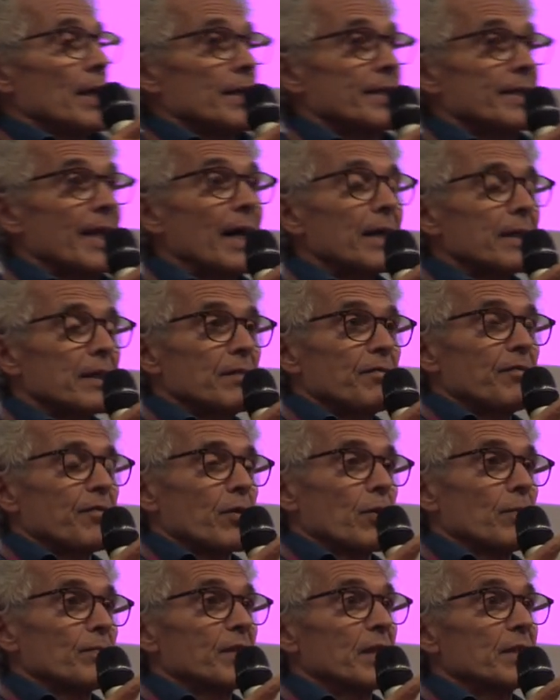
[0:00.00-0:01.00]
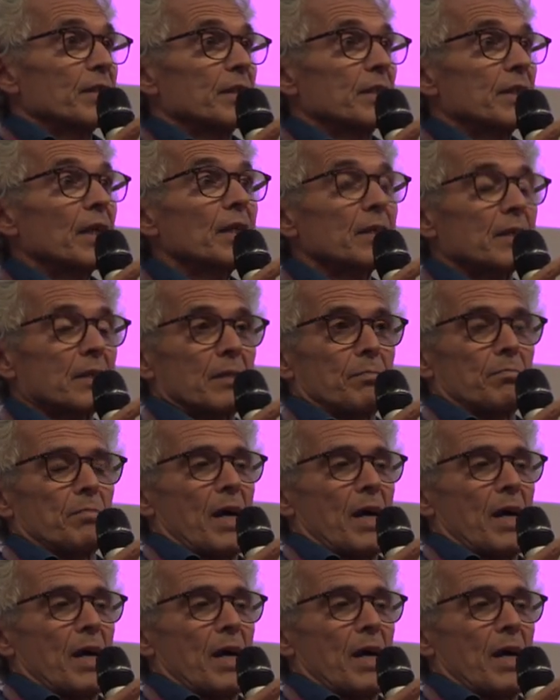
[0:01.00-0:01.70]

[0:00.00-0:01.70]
starting from the six